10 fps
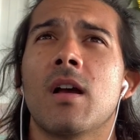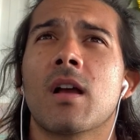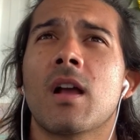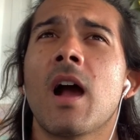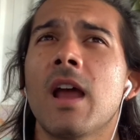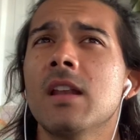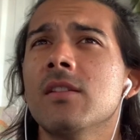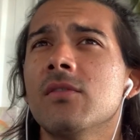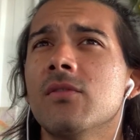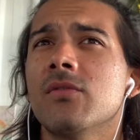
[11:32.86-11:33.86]
kind
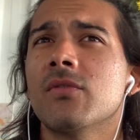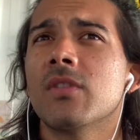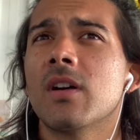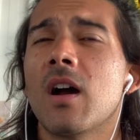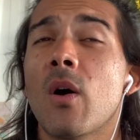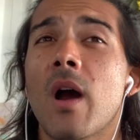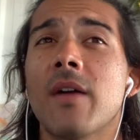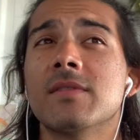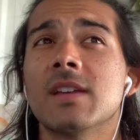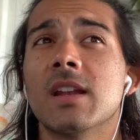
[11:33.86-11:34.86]
of,
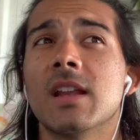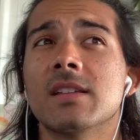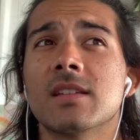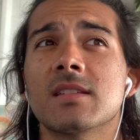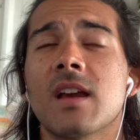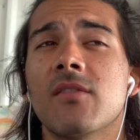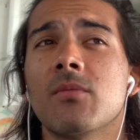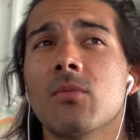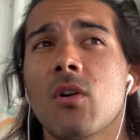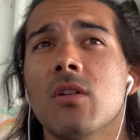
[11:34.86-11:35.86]
I've seen it as a sign
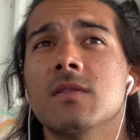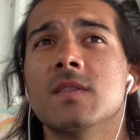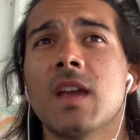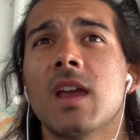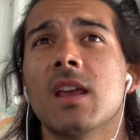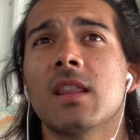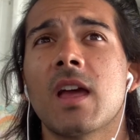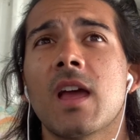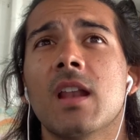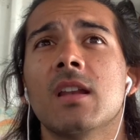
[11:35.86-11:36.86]
from God saying
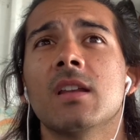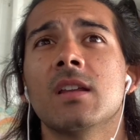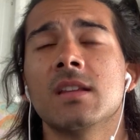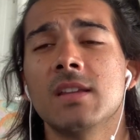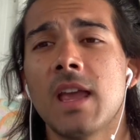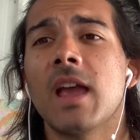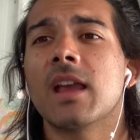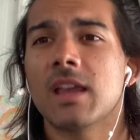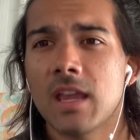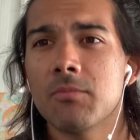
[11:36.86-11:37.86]
that, yeah,
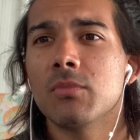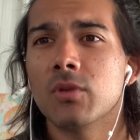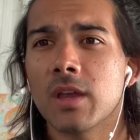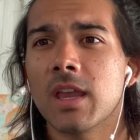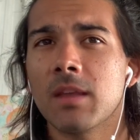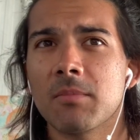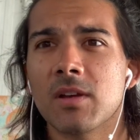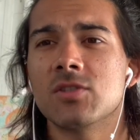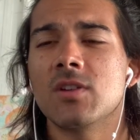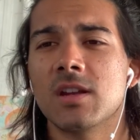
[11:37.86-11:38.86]
keep looking in
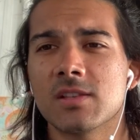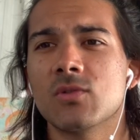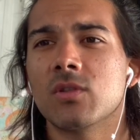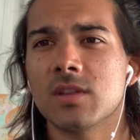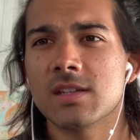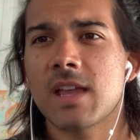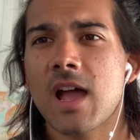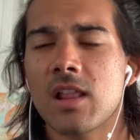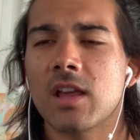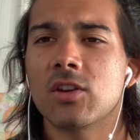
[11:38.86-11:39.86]
because you need to sort this
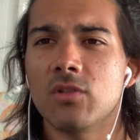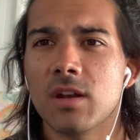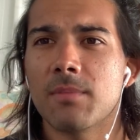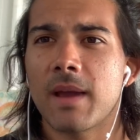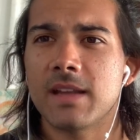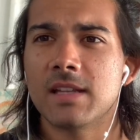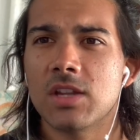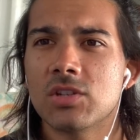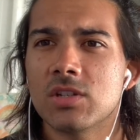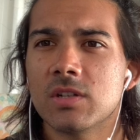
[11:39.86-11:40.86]
out, like you need to pay
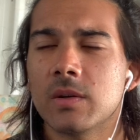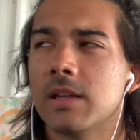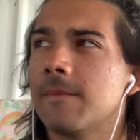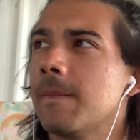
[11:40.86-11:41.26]
attention to it.